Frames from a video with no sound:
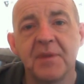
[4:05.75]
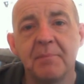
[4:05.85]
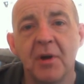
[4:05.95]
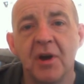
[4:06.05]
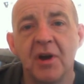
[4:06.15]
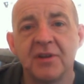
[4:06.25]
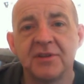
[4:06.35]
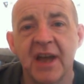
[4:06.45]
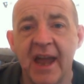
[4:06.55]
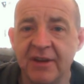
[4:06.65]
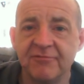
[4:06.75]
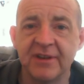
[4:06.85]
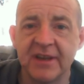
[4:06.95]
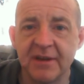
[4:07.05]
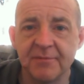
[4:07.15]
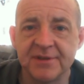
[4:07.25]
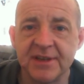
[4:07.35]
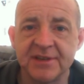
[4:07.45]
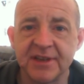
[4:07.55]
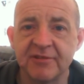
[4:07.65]
But to Henry, it was
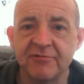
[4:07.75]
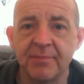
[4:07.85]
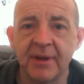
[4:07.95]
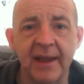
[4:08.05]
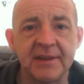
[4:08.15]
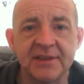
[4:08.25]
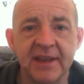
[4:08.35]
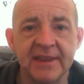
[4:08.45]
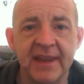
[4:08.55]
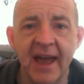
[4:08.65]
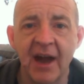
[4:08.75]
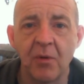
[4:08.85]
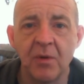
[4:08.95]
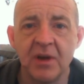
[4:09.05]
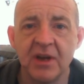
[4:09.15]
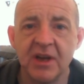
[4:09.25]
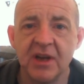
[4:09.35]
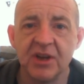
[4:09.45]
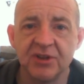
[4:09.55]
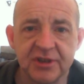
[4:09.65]
his secret place, and now
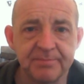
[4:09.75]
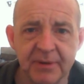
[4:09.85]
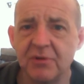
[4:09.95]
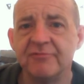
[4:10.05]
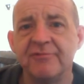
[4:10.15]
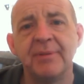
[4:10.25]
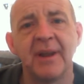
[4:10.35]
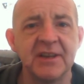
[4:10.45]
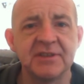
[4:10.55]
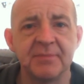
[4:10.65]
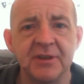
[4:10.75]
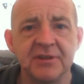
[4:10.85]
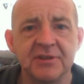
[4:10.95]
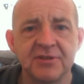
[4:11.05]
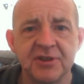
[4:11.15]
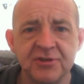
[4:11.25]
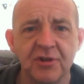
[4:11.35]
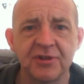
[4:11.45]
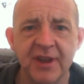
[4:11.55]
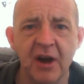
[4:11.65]
she's built a replacement. She's
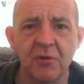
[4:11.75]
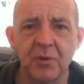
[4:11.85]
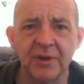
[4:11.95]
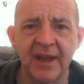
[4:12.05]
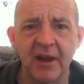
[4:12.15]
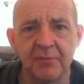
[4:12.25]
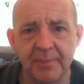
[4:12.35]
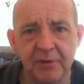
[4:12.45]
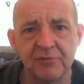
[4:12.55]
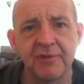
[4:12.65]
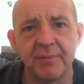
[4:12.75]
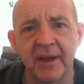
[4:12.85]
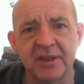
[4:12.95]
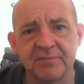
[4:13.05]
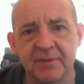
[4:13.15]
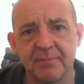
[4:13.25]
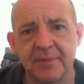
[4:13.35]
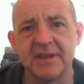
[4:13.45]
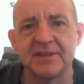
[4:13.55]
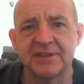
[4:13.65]
knocked the old one down and built a replacement, but
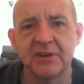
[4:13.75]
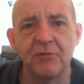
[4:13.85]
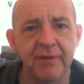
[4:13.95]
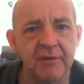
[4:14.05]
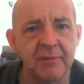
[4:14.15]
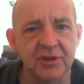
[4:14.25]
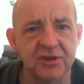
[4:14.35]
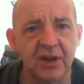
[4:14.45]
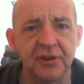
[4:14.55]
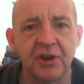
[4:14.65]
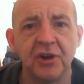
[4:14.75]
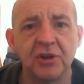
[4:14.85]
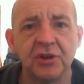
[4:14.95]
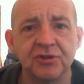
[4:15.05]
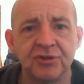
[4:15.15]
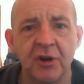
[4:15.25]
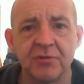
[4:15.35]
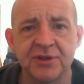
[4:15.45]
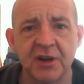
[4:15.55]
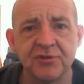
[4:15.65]
it's still very much under her control,
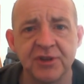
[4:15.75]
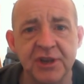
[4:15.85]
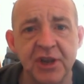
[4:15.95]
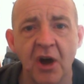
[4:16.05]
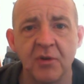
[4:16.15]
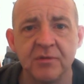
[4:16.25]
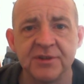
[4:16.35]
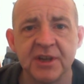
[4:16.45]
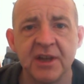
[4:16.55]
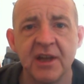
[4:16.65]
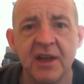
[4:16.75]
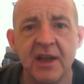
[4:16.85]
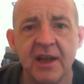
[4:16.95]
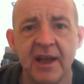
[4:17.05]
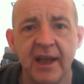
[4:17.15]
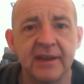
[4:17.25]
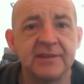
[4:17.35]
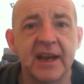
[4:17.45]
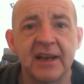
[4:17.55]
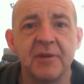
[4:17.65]
so she knows
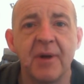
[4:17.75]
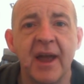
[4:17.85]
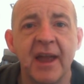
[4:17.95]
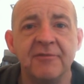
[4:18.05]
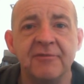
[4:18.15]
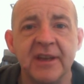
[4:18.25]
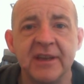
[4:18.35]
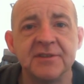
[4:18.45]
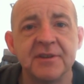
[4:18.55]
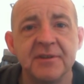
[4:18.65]
exactly where Henry is.